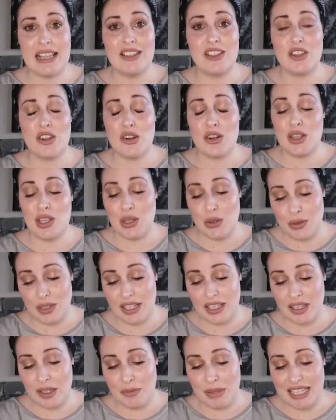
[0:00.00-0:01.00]
start using
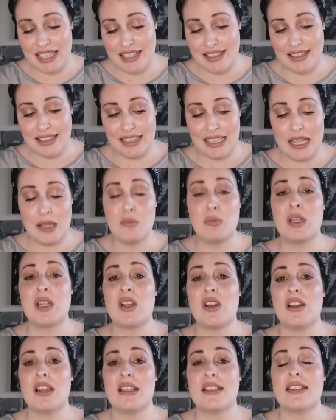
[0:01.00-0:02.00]
them instantly,
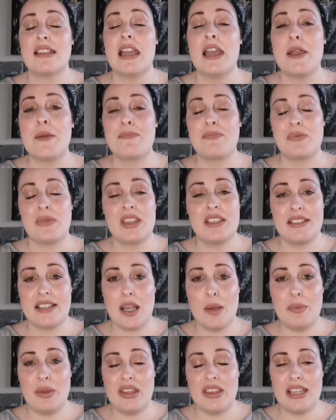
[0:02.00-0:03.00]
because there's a
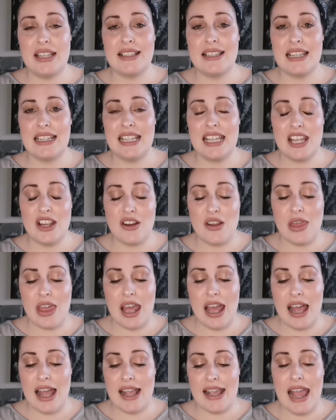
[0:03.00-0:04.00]
couple of things in here that
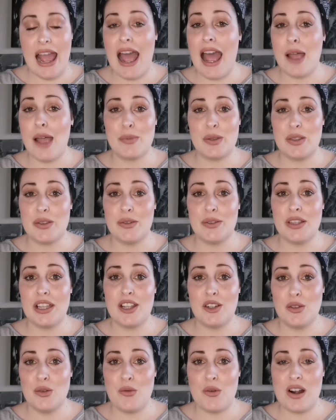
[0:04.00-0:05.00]
I absolutely
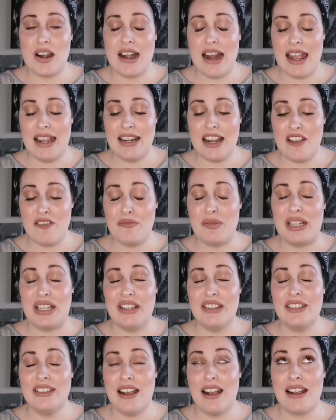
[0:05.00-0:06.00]
adore and I've been
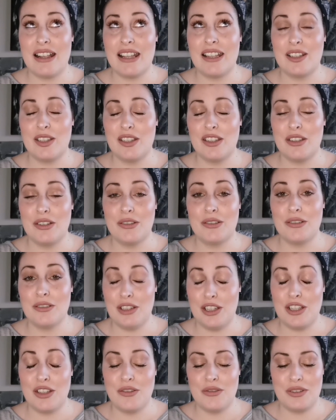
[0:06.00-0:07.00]
dying to
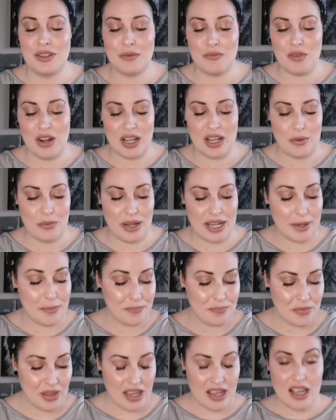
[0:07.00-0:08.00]
use them right away,
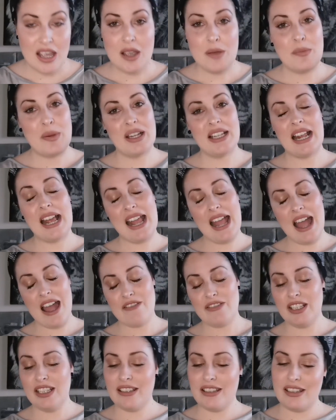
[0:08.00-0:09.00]
but I
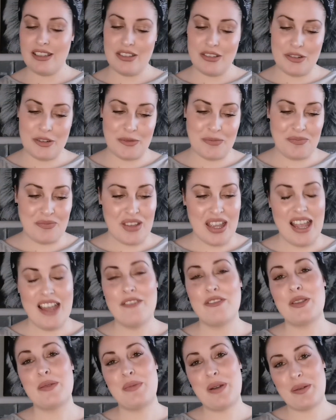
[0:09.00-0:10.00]
haven't. So
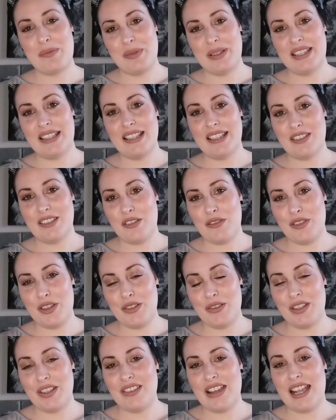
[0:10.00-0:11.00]
for the purposes of
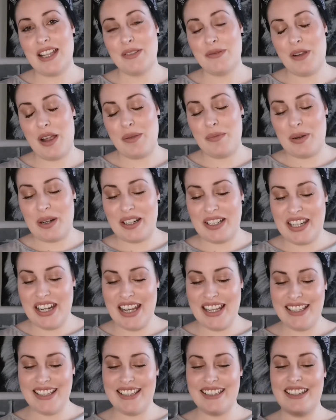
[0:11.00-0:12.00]
showing you guys what I
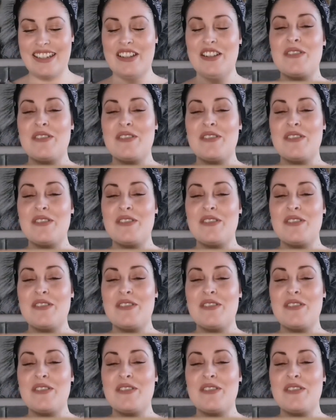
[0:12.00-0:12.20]
purchased,